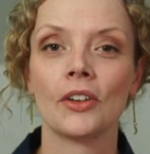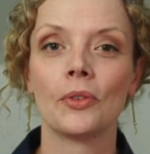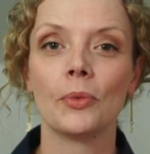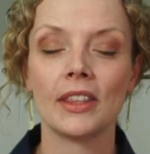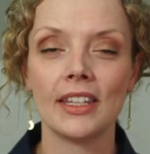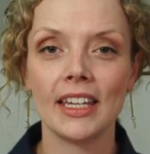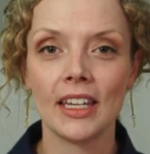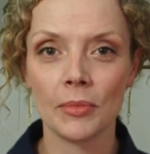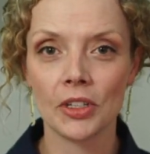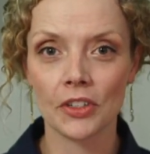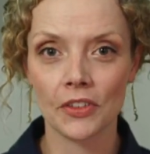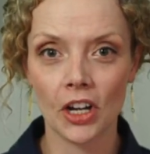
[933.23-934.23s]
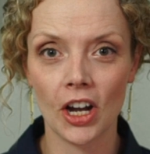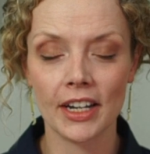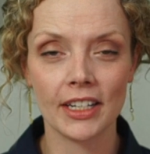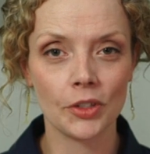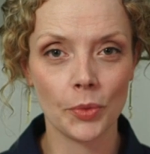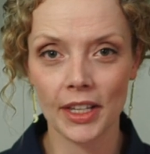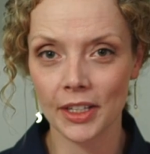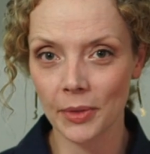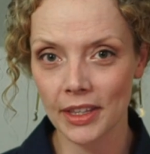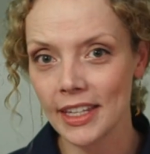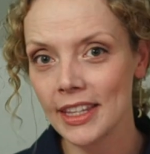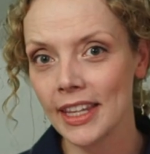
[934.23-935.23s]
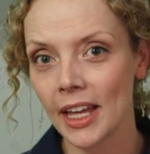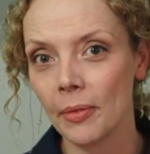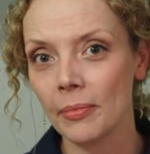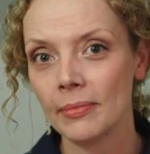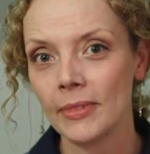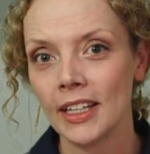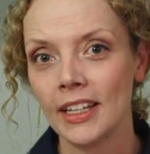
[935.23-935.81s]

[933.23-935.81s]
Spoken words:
with the image of God indwelling within them,